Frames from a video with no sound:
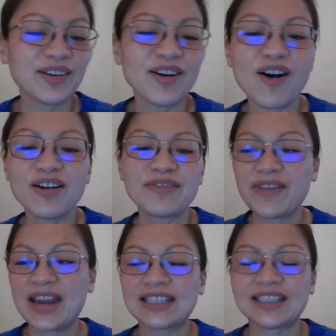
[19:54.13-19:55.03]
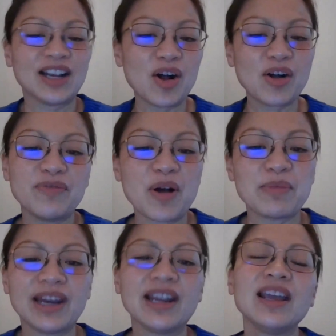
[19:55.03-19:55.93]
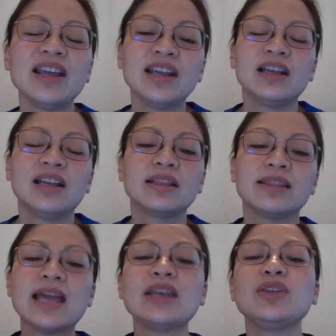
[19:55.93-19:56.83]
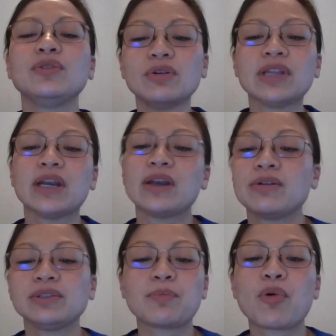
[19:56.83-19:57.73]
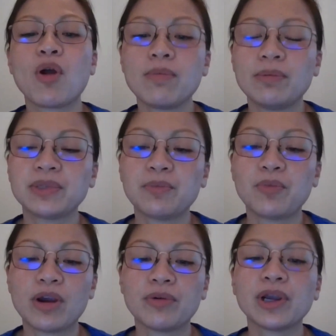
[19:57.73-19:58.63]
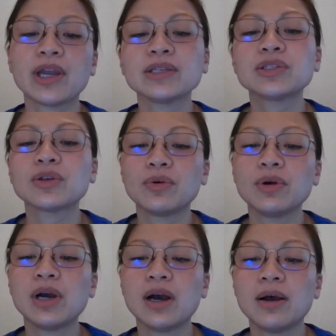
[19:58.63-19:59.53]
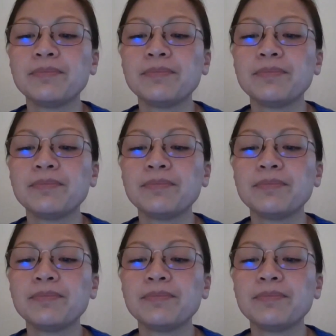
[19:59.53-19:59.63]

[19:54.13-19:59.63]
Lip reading: all fainting, all vomiting, then you know that there is a problem somewhere. Okay, so